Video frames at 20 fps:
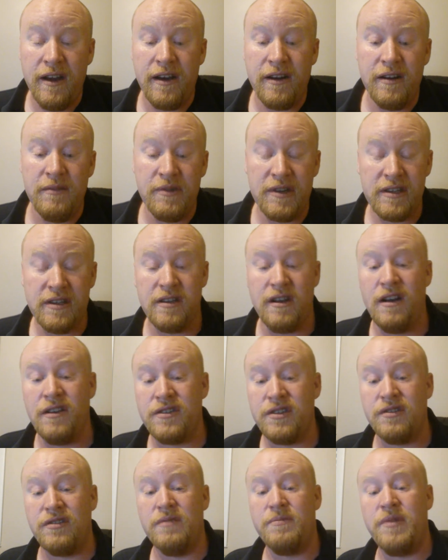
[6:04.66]
hotter, but
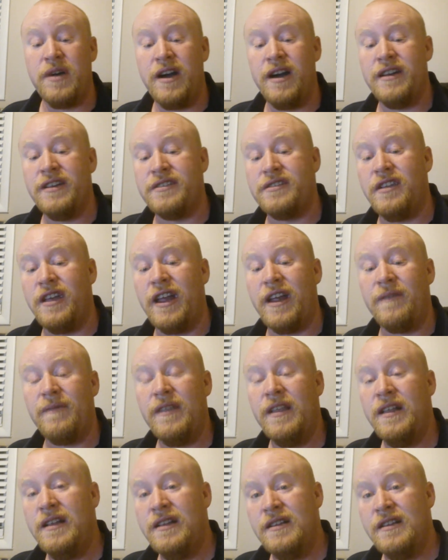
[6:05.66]
also the pod is like
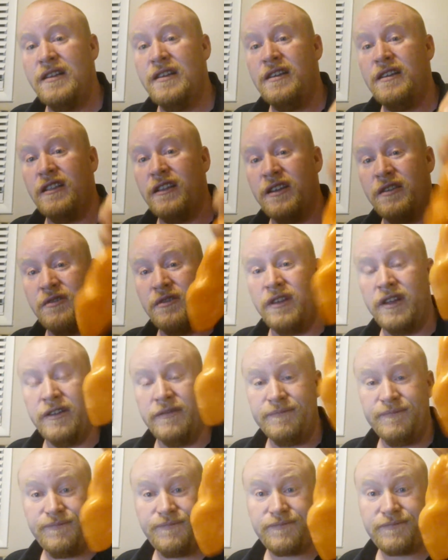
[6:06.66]
literally
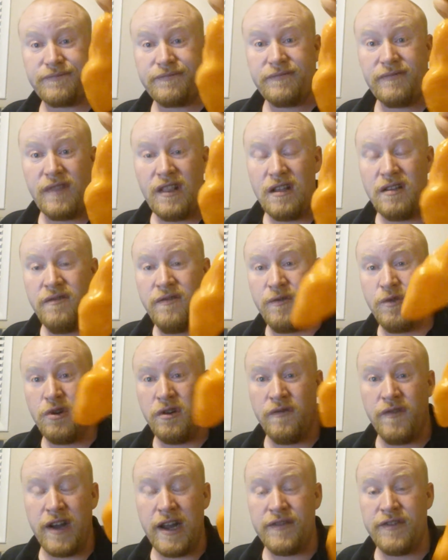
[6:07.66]
4
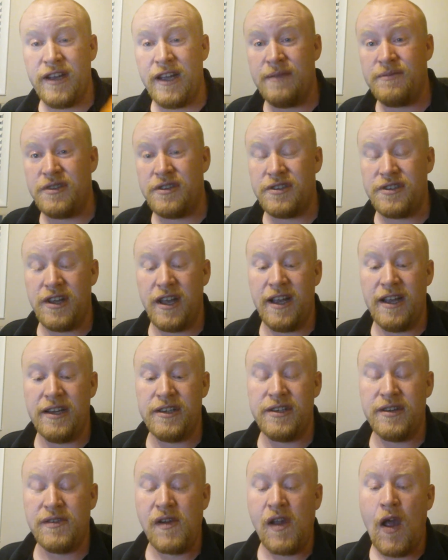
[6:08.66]
or 5 times the
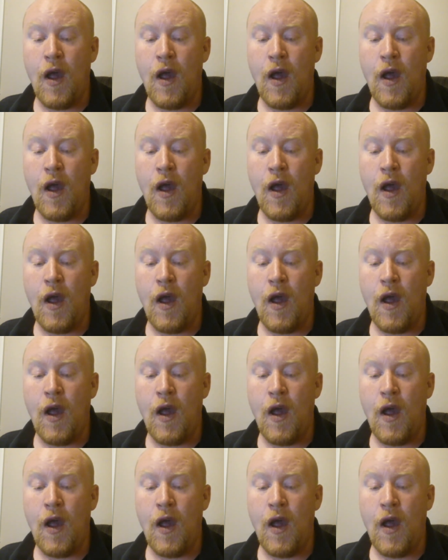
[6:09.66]
size.